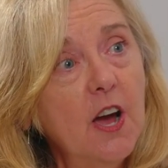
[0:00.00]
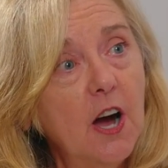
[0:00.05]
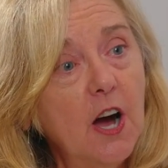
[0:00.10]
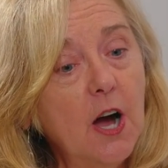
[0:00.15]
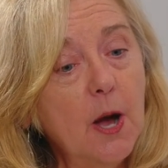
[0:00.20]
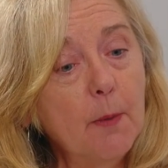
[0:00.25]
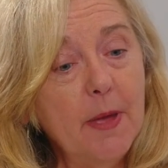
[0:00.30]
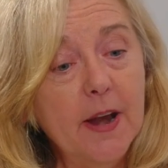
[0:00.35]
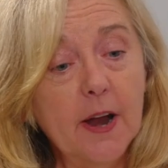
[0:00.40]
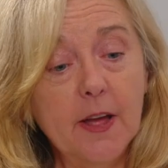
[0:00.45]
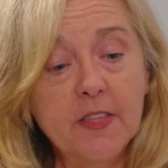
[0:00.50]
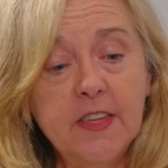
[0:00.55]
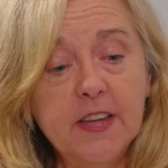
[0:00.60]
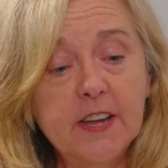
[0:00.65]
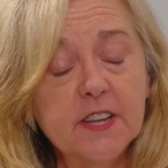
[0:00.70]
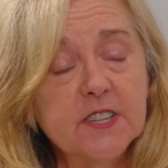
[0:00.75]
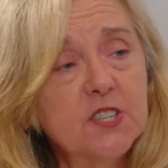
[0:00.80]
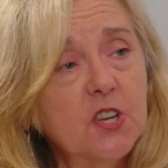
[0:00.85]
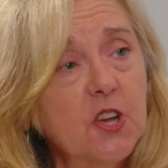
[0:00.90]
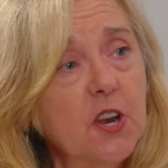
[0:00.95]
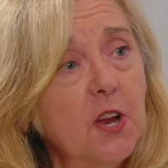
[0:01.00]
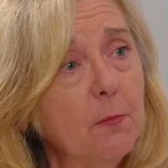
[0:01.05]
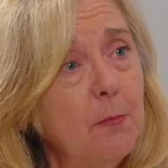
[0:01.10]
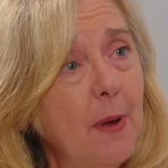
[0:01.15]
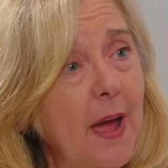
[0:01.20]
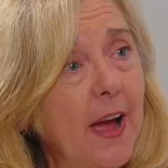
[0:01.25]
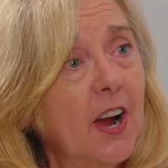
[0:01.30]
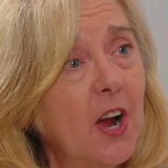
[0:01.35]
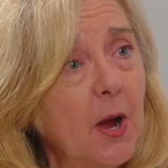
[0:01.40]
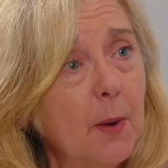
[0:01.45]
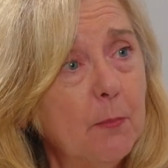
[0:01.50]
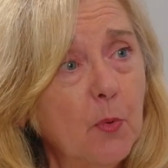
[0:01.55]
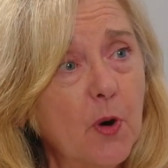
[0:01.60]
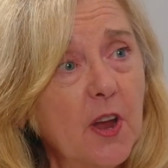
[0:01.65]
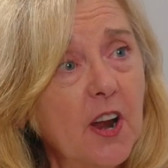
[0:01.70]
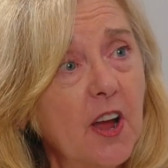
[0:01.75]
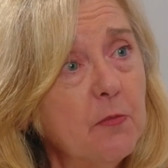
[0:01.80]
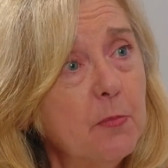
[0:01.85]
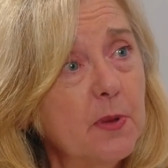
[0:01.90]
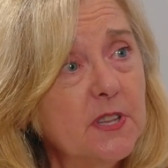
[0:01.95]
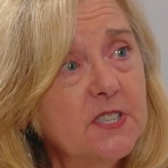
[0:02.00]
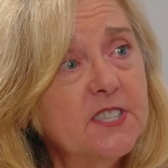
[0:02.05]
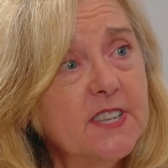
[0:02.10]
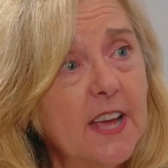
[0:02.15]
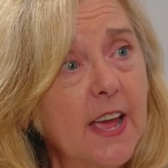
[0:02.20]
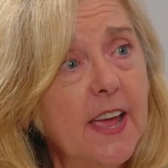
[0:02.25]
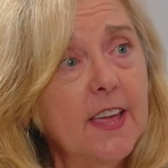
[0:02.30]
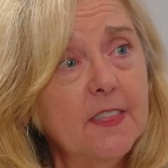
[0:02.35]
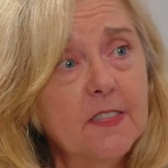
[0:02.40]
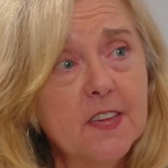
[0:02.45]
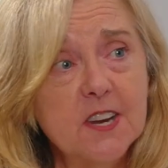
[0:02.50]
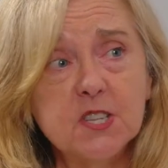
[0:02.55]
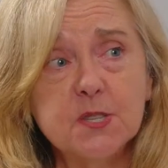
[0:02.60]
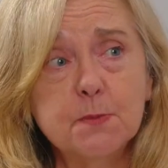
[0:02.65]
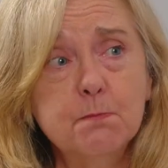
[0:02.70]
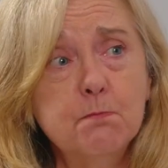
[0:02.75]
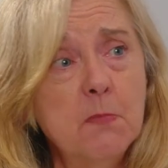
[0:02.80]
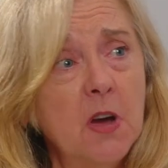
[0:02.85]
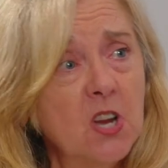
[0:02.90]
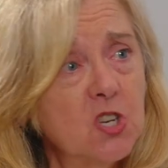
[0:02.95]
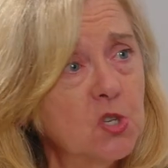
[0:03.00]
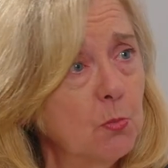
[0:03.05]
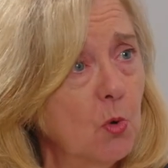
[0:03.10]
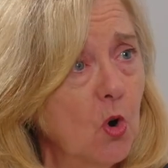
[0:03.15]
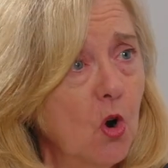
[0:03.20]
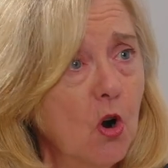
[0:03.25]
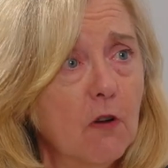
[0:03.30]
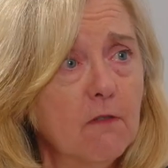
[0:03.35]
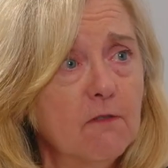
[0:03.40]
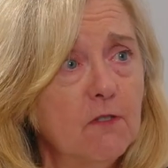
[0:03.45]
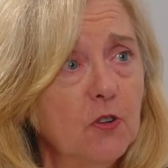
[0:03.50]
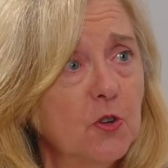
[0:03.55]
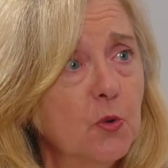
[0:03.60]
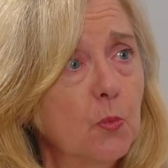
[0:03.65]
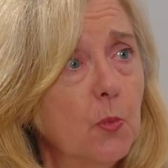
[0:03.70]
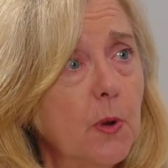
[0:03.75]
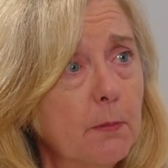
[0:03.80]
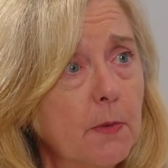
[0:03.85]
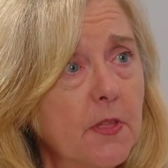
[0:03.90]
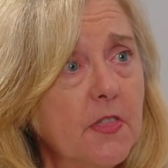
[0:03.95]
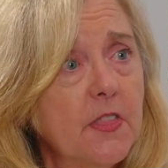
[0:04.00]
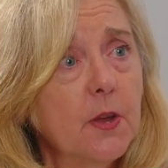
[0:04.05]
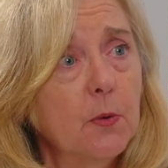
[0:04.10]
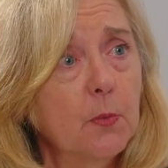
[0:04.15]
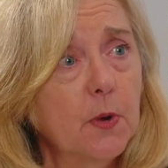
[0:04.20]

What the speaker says: And I think it's going to back up what I've been saying, that it's much more harmful to women than